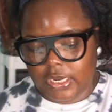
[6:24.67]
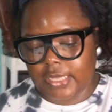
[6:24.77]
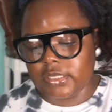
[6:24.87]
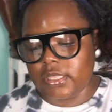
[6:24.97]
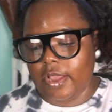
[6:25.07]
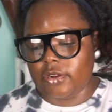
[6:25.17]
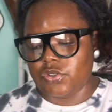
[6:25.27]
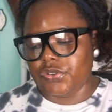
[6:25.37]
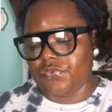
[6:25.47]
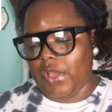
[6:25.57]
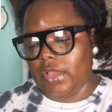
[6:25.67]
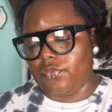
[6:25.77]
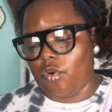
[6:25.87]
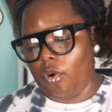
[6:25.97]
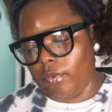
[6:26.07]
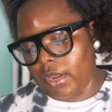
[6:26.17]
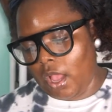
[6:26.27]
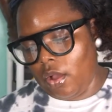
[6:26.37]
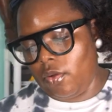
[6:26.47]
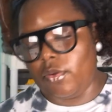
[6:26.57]
next is the Air Jordan 5
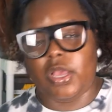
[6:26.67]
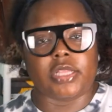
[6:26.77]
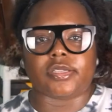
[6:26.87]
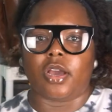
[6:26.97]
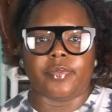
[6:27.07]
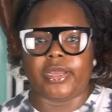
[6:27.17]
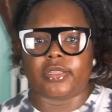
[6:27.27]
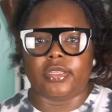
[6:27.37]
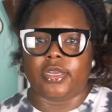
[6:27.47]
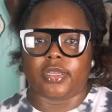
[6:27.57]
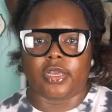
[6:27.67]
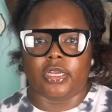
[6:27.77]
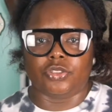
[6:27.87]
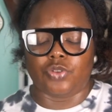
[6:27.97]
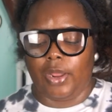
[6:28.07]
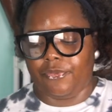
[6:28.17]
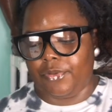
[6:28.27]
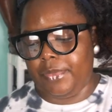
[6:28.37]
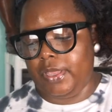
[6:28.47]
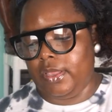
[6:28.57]
Oreo. It's automatically a drop for
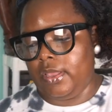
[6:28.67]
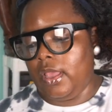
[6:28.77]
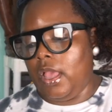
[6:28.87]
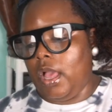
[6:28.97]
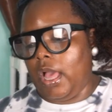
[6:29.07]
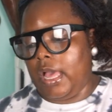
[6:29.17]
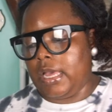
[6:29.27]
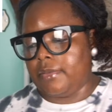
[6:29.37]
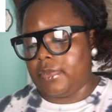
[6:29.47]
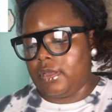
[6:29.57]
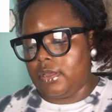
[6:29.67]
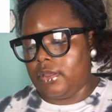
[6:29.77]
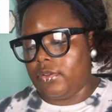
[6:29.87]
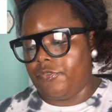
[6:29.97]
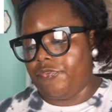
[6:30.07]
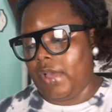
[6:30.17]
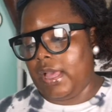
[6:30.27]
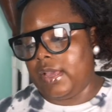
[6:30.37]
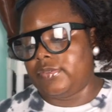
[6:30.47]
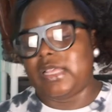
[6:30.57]
me.
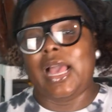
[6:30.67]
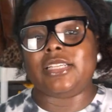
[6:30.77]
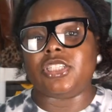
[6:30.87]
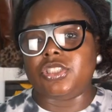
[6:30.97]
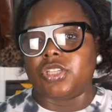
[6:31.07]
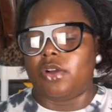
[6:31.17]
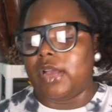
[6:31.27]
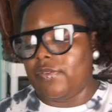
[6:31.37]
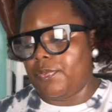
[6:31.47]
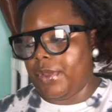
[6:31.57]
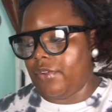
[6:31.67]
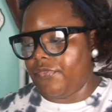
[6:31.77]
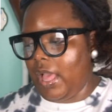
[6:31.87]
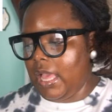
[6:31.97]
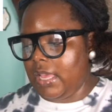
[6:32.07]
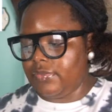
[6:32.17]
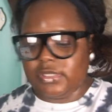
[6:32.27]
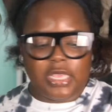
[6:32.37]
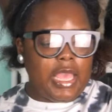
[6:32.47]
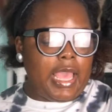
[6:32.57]
Fives. I actually don't have a pair of
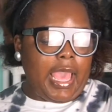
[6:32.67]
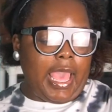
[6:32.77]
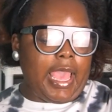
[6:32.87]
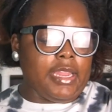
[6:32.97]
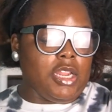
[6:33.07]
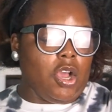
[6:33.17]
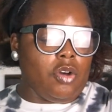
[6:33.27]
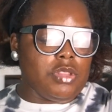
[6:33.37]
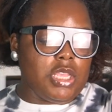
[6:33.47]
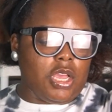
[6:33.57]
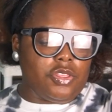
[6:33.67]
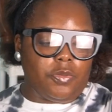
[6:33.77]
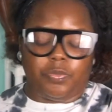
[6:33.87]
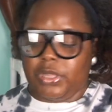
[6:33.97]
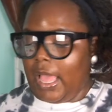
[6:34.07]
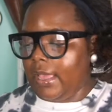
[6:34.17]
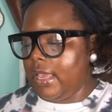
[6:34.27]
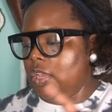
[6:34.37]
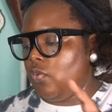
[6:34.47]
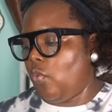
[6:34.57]
fives. And the only other
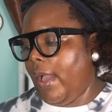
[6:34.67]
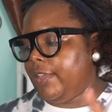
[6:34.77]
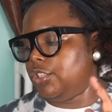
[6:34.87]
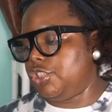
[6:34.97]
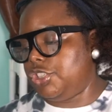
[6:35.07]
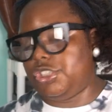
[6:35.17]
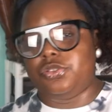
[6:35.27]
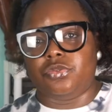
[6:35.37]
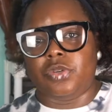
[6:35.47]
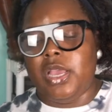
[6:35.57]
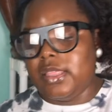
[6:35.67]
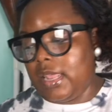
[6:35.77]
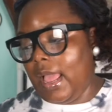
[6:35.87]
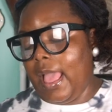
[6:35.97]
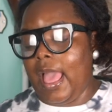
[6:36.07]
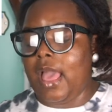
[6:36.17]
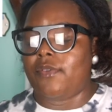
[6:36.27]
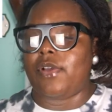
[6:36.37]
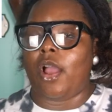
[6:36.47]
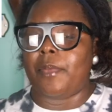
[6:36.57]
black and white shoe that I
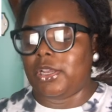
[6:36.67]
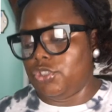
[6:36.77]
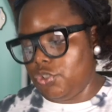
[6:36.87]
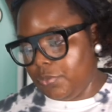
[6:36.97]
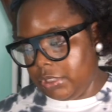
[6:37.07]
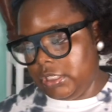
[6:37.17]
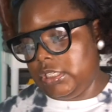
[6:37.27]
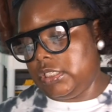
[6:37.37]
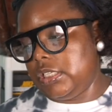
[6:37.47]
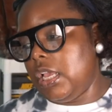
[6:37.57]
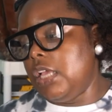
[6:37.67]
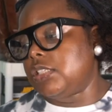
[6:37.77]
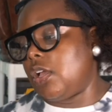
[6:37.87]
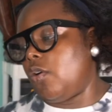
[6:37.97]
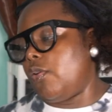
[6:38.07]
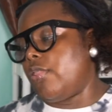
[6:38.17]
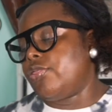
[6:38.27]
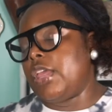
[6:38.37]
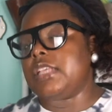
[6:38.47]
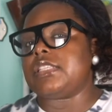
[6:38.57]
have are my Jubilees. So
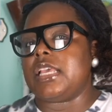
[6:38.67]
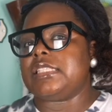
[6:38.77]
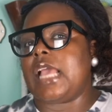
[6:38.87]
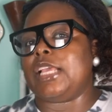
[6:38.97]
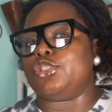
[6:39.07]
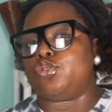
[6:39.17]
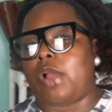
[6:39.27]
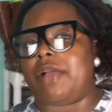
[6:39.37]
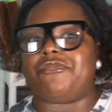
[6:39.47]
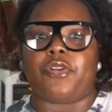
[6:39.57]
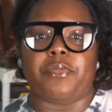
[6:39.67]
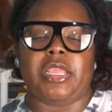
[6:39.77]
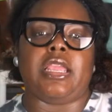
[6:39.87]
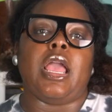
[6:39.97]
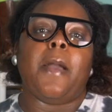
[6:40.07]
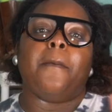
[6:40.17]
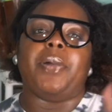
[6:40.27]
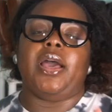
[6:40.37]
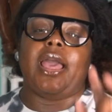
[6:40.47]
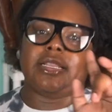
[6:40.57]
this is a drop for me.
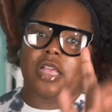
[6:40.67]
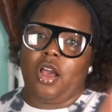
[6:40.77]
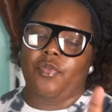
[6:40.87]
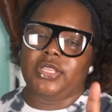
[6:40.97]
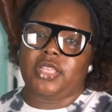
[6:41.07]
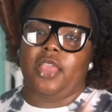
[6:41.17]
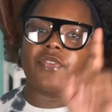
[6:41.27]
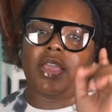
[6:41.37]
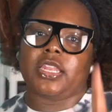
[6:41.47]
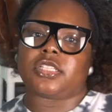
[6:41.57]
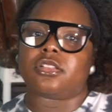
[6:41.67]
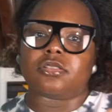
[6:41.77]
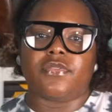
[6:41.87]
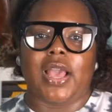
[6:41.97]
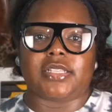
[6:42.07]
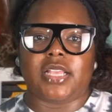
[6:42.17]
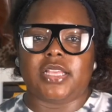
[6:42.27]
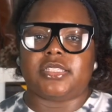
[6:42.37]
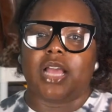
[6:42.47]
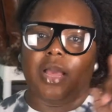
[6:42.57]
But as I always say, if I get exclusive
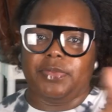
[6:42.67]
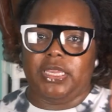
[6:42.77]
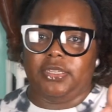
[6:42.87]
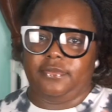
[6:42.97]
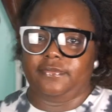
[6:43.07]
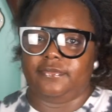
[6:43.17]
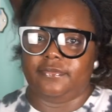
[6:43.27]
access, I'm getting them.